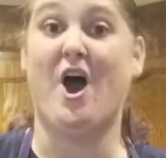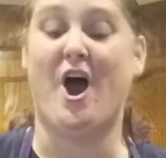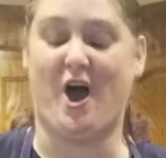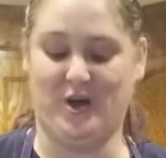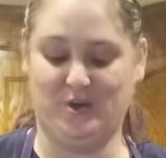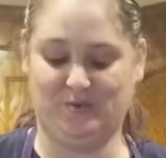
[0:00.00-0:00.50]

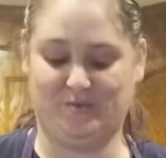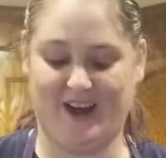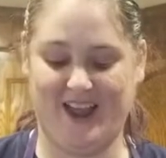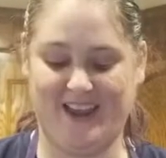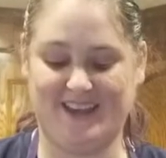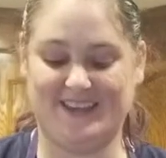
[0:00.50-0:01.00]
All
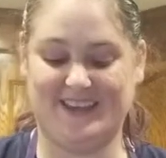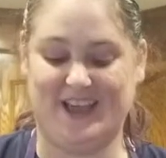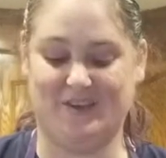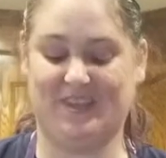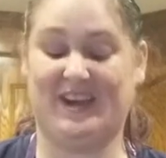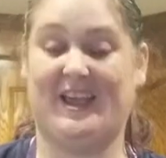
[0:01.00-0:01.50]
right,
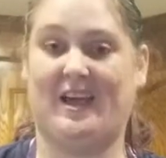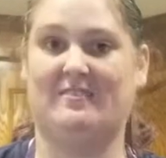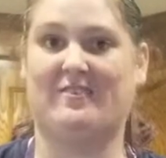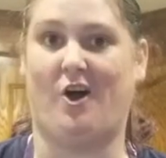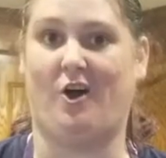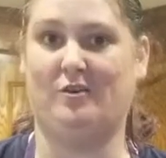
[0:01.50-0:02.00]
now that I
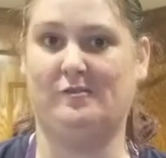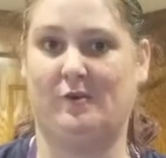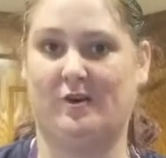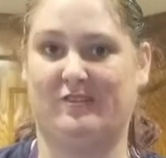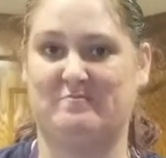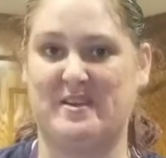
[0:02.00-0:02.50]
have all
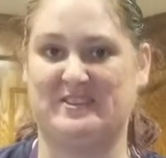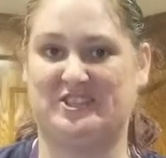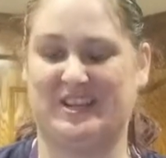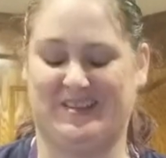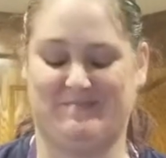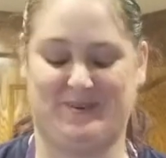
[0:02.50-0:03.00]
4 of my
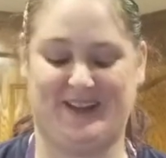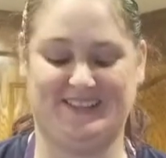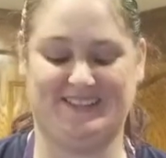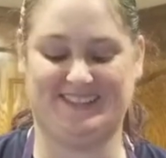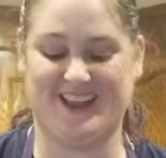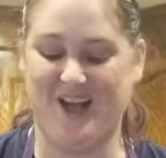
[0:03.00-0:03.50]
chicken
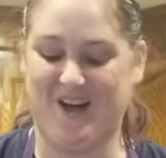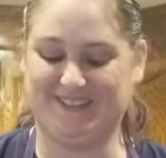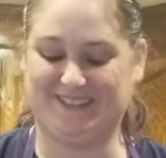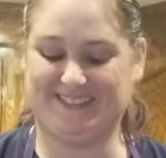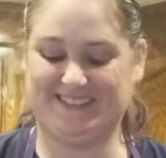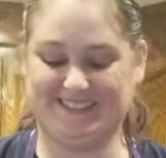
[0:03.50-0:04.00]
breasts
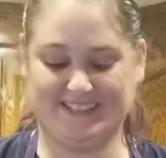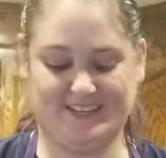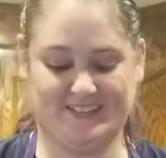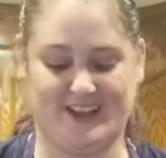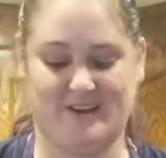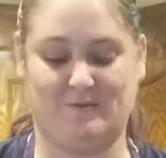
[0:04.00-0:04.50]

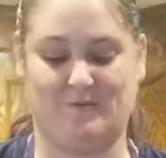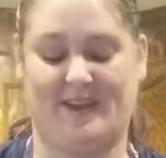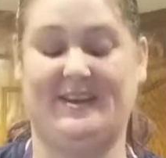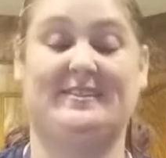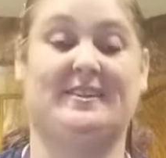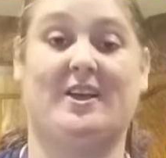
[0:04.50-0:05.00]
seasoned and
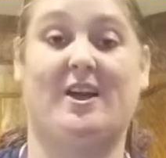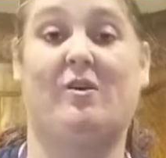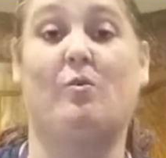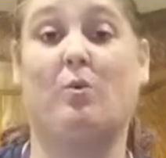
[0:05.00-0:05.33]
ready to go,